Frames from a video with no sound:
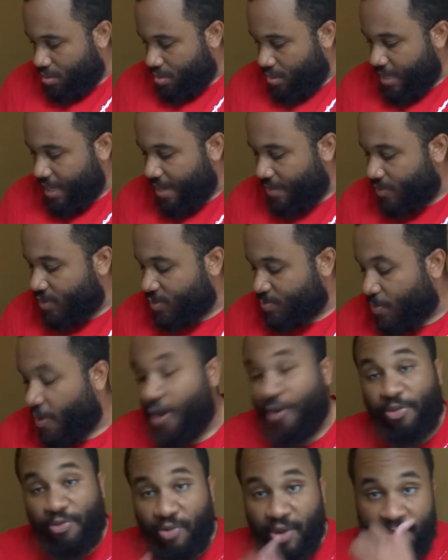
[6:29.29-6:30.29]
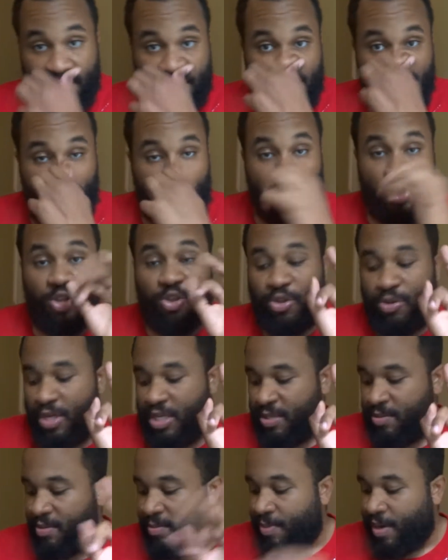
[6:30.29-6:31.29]
Yeah, it was part 3. So
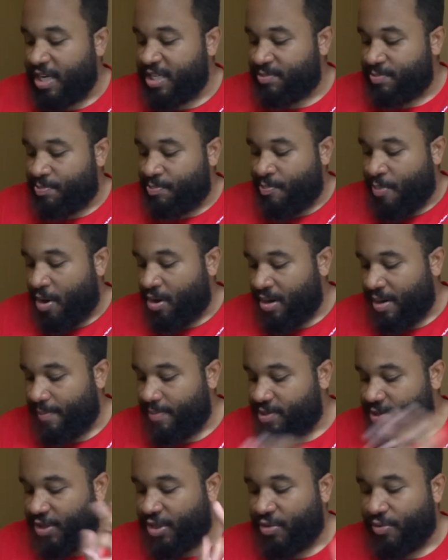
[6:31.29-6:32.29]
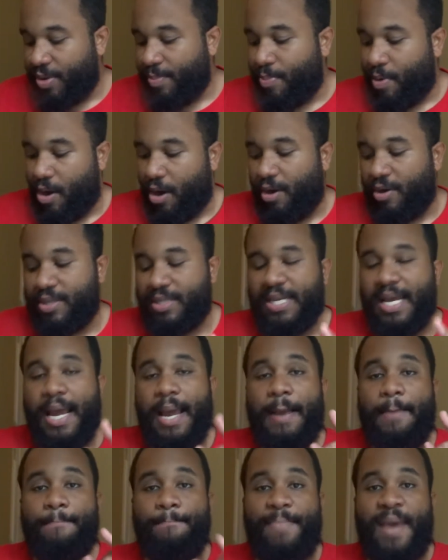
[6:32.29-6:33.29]
the book is broken up into 3 parts
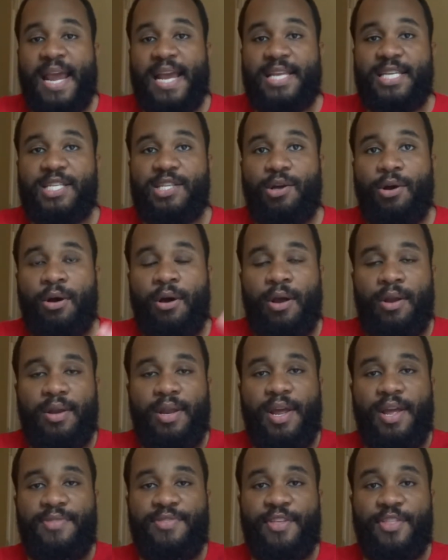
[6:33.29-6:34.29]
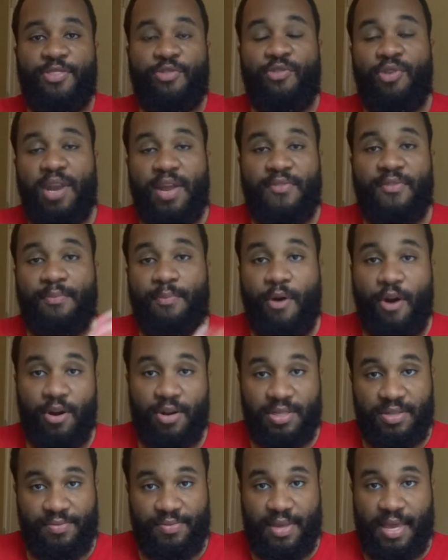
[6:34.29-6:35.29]
based on the 3 different
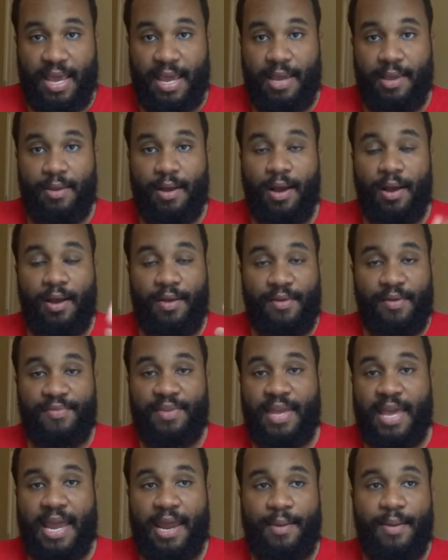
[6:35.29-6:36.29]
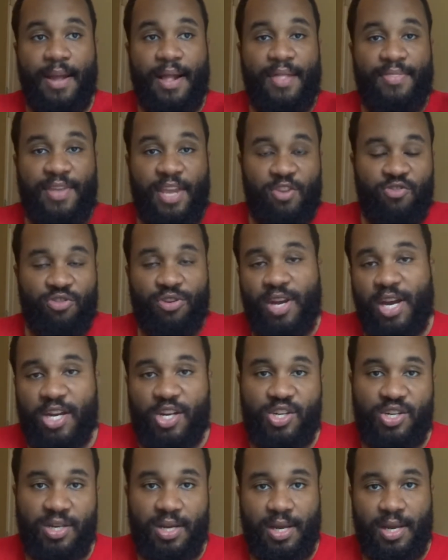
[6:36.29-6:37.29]
parts of the game. The
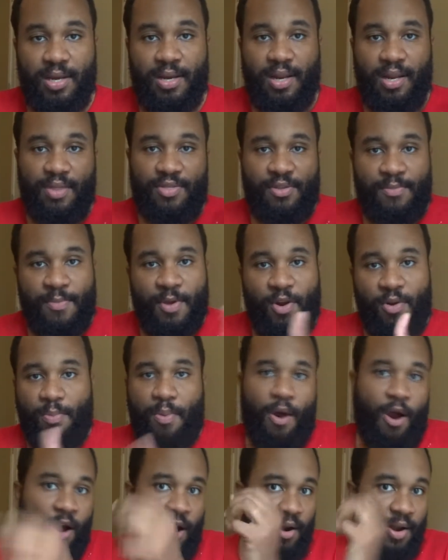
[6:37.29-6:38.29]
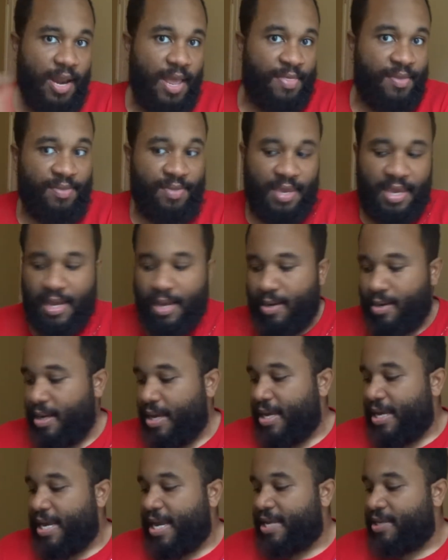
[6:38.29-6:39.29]
introduction, the middle part, and then the end.
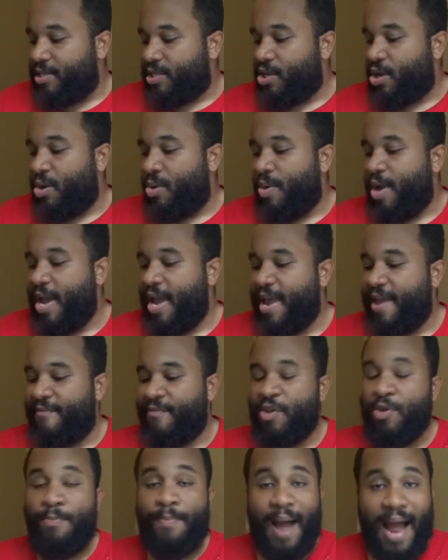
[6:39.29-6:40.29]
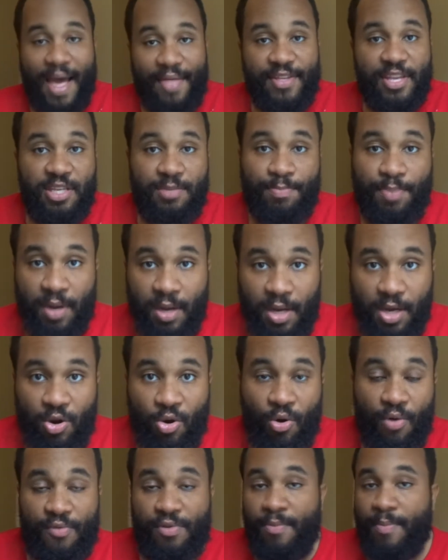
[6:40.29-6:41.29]
And so if you buy this book,
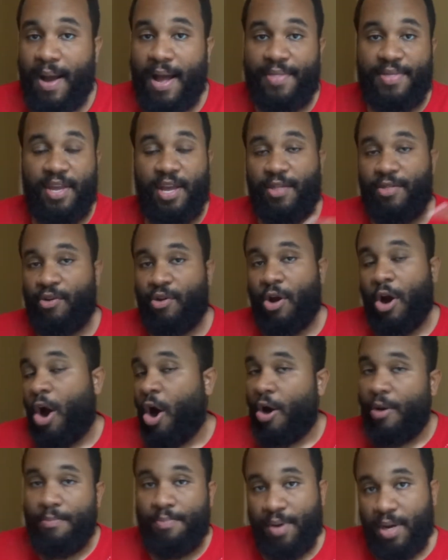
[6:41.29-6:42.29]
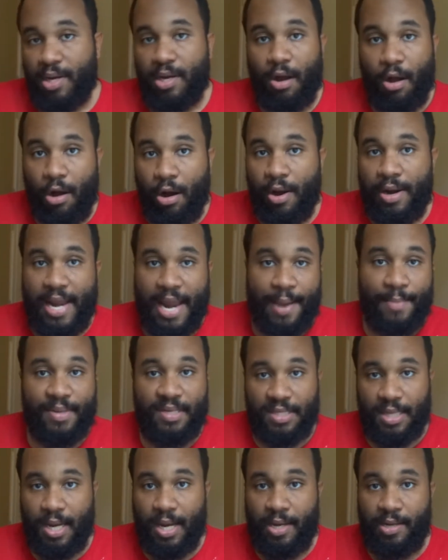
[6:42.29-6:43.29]
or if you buy the other art book on
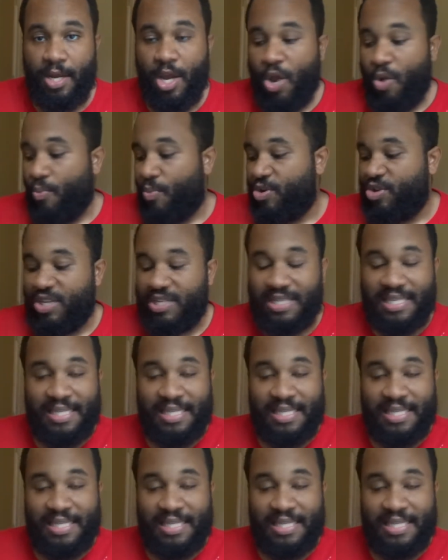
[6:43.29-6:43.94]
Amazon, which